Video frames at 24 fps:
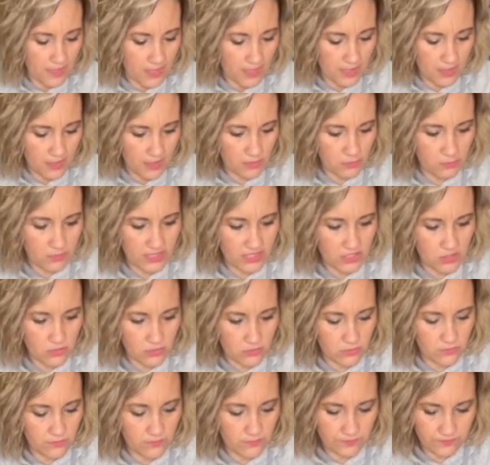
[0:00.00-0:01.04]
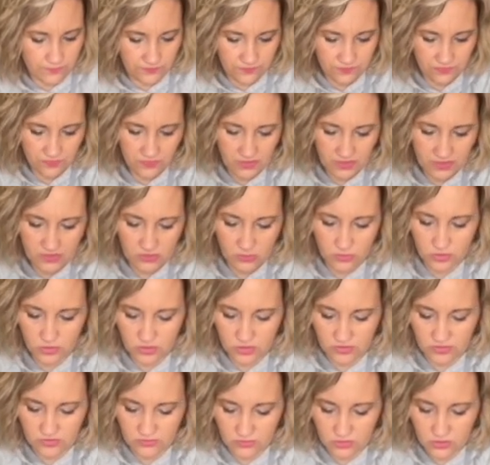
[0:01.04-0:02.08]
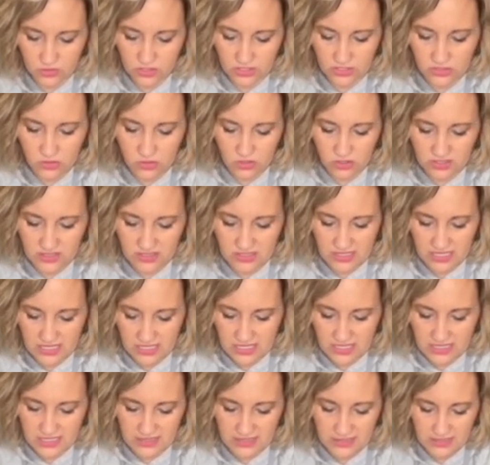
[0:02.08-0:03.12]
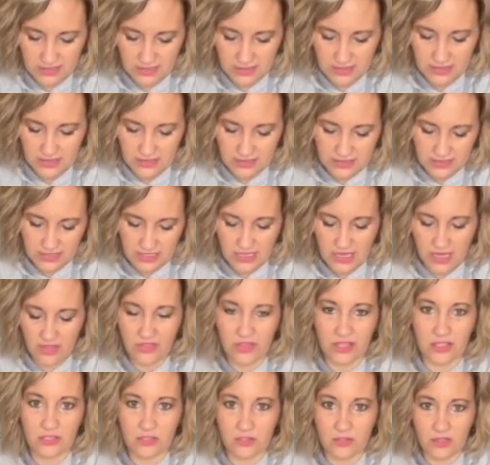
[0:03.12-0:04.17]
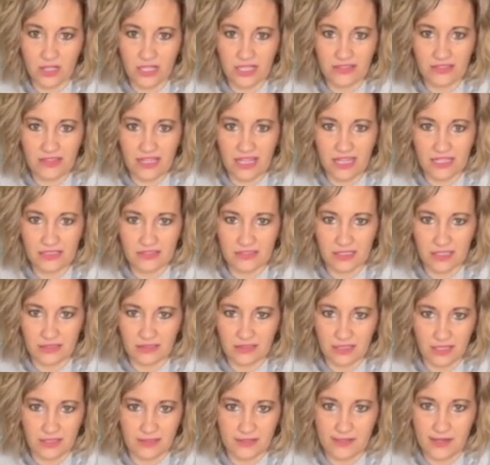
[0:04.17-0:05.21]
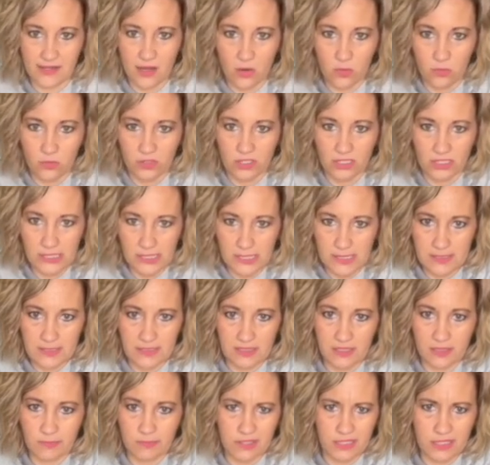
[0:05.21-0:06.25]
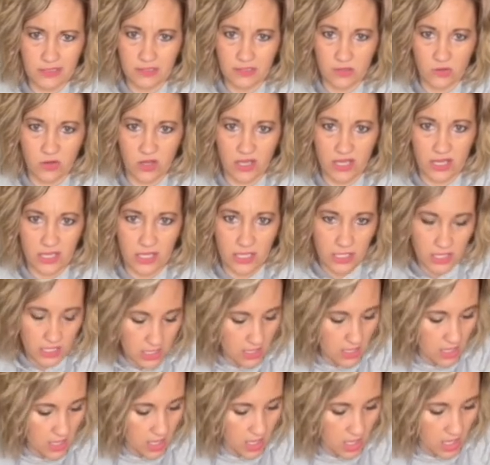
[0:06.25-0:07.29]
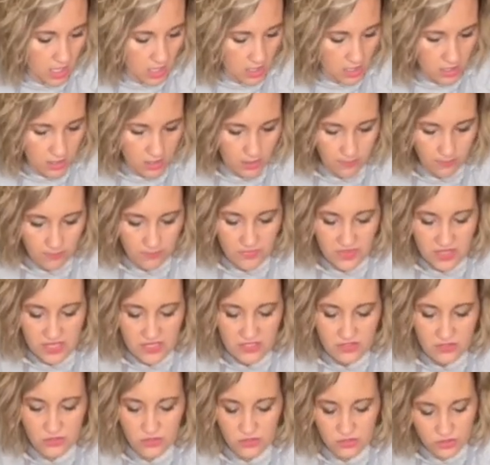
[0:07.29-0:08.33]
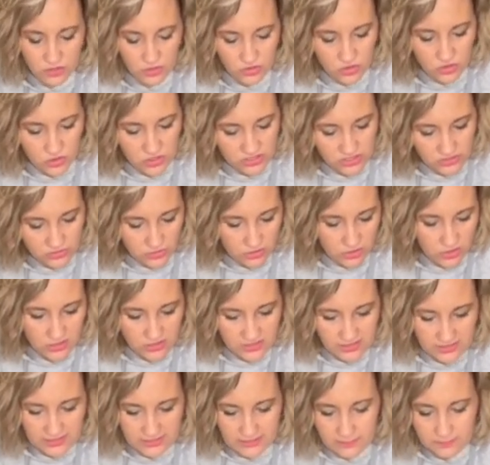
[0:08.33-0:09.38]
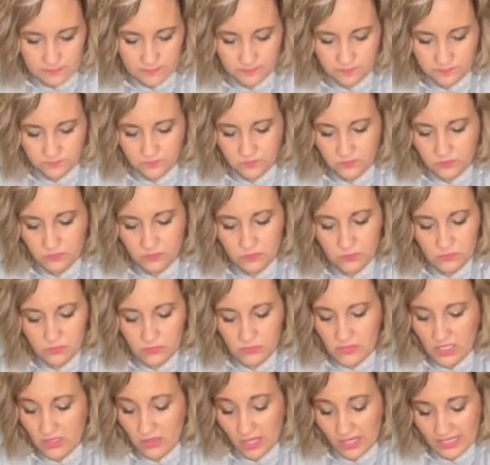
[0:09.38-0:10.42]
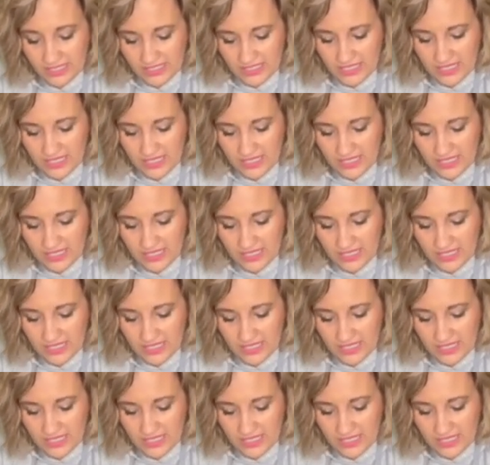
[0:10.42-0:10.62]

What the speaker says: cute. So we're just gonna crisscross these. See how they do like that? It's like they don't wanna listen, but it's okay. So just gonna crisscross it like an